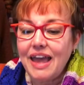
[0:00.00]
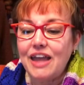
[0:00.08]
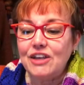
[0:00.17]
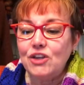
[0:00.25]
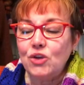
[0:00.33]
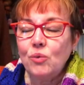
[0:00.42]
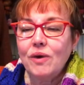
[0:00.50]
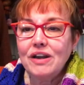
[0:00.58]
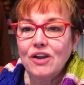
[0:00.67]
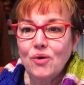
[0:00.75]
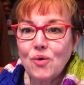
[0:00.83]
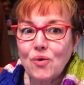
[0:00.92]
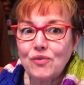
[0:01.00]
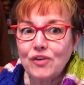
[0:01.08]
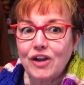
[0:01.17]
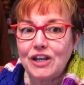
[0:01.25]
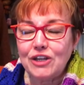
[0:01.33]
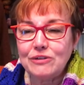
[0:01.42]
and you want to go over
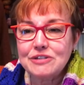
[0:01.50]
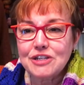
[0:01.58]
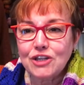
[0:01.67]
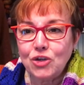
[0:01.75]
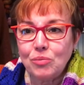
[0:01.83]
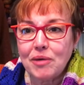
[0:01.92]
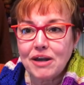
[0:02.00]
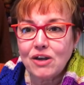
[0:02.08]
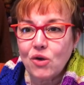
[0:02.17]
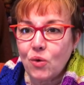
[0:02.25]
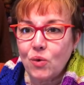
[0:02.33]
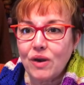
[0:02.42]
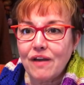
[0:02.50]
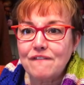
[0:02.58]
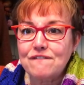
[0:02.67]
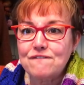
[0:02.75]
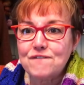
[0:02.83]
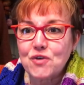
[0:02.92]
and use the coupon code
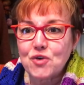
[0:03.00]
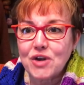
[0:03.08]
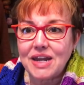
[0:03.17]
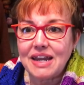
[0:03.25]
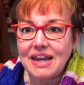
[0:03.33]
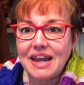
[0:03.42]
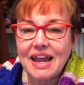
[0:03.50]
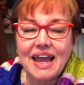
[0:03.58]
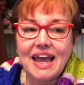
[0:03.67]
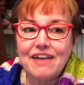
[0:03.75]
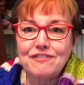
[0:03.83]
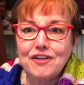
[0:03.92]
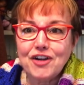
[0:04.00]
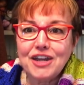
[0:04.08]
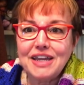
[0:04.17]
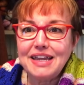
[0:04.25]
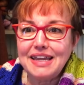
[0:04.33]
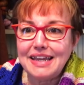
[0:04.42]
FREE,
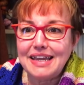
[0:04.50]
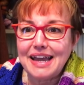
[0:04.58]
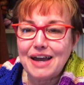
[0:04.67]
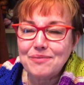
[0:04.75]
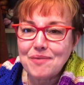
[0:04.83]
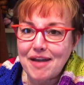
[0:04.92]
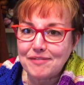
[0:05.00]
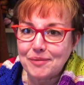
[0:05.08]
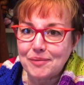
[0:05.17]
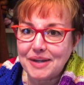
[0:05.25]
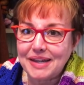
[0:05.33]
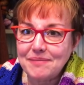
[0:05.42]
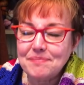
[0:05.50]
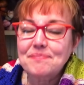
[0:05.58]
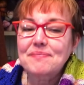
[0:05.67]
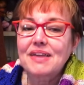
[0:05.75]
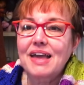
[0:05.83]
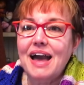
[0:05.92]
F-R-E-E on Ravelry,
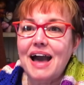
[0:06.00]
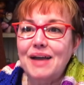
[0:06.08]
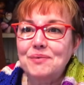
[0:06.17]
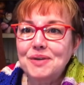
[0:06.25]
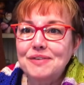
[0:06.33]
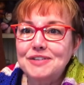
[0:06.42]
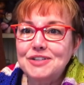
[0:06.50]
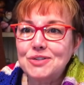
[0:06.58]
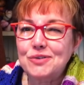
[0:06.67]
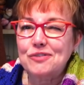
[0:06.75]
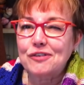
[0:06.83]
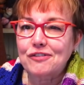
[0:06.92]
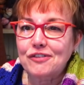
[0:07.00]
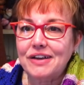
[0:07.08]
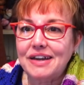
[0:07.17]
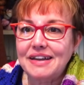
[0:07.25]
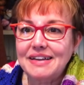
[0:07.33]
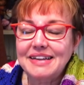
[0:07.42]
I will give it to you for
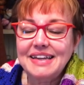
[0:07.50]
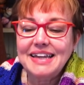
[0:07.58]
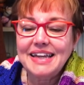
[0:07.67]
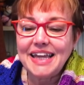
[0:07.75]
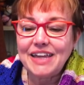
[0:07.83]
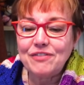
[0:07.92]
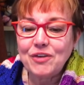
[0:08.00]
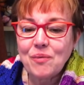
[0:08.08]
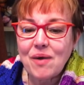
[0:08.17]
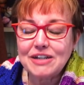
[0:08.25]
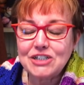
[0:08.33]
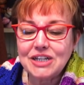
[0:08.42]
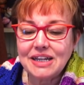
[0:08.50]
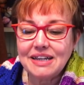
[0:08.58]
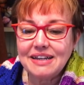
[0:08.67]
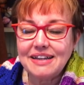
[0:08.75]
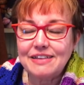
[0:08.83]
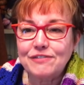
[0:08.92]
free if you're watching
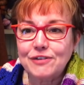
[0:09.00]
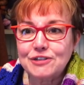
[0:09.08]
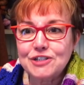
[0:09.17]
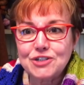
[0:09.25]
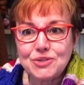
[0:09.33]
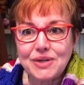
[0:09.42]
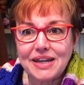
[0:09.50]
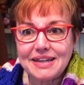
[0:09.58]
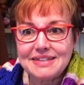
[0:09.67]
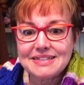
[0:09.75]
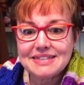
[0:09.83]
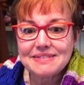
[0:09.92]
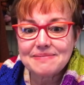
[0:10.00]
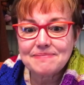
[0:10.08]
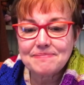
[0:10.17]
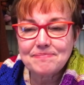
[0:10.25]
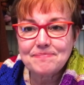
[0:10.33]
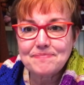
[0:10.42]
it in the first 2 days
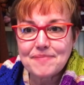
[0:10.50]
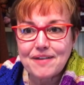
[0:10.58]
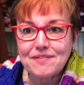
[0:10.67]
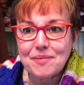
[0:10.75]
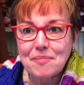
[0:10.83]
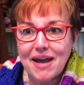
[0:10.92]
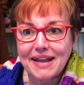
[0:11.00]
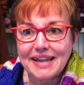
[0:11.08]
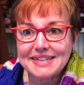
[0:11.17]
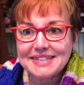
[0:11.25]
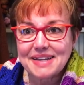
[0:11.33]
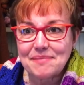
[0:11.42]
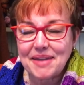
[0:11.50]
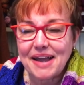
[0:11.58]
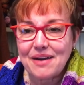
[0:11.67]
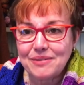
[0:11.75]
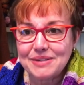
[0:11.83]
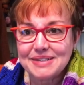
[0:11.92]
of the podcast coming
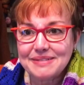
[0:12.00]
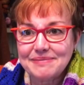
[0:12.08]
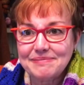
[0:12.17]
out.